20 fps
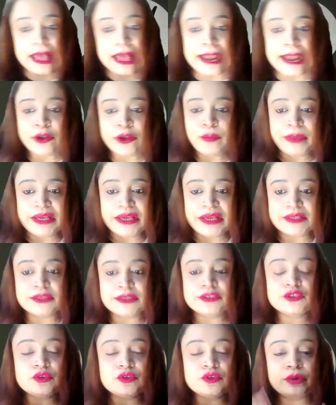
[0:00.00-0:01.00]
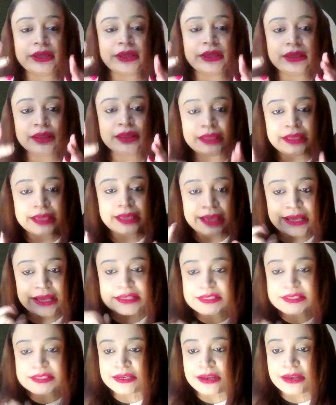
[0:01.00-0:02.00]
atomics. So
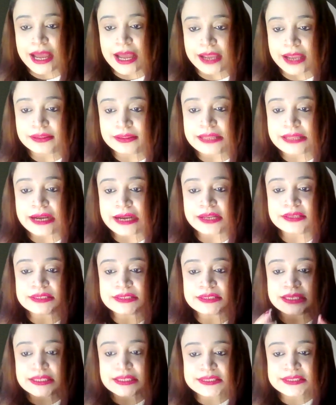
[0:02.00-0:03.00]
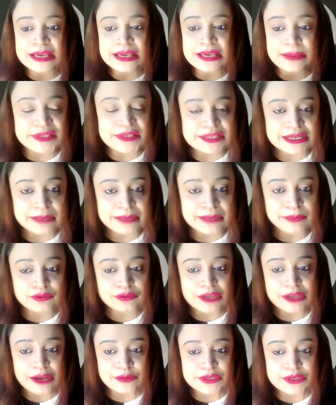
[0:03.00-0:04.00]
ES9, that is ECM Script
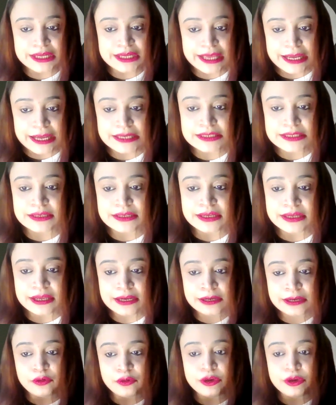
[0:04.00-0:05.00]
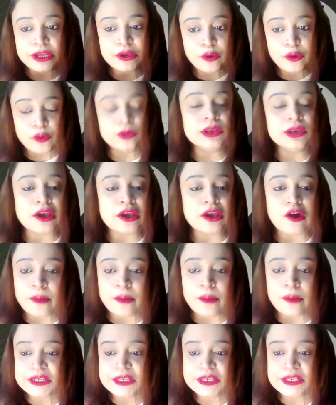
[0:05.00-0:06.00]
2018, including only
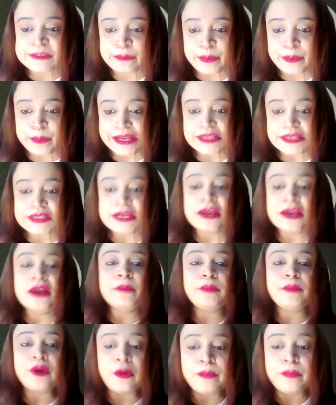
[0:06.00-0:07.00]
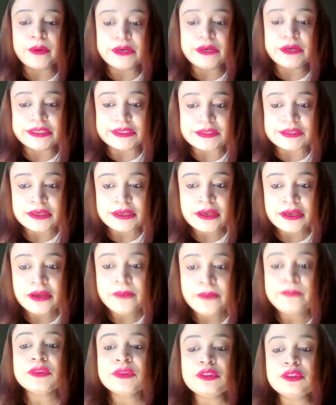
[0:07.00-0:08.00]
object spread properties,
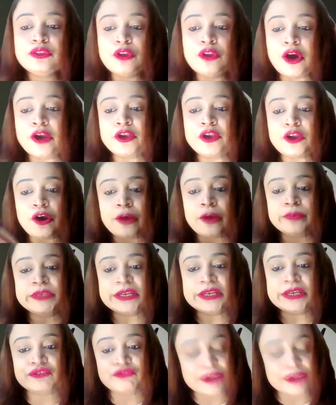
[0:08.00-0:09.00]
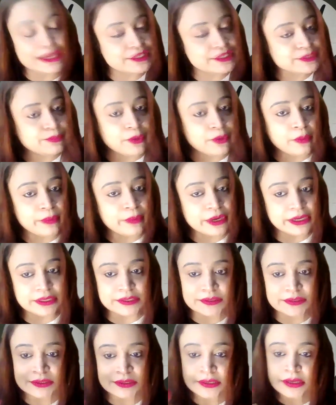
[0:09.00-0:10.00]
not object rest
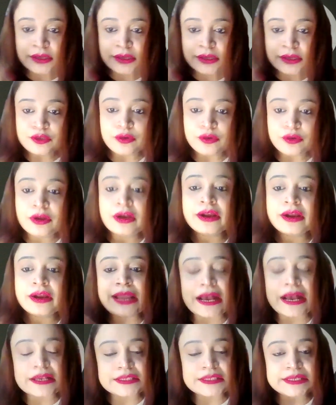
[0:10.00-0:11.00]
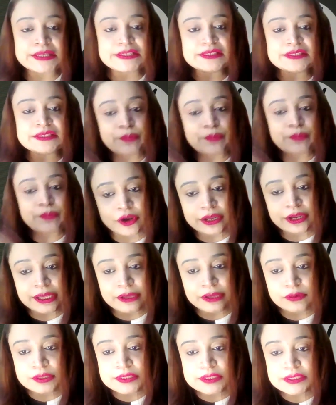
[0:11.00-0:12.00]
properties. So classes,
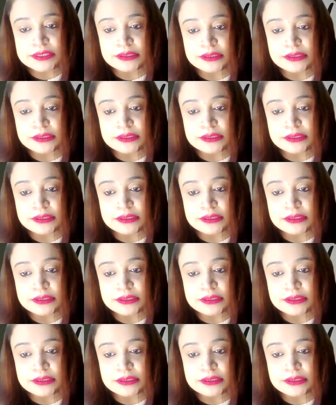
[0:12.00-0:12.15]
modules,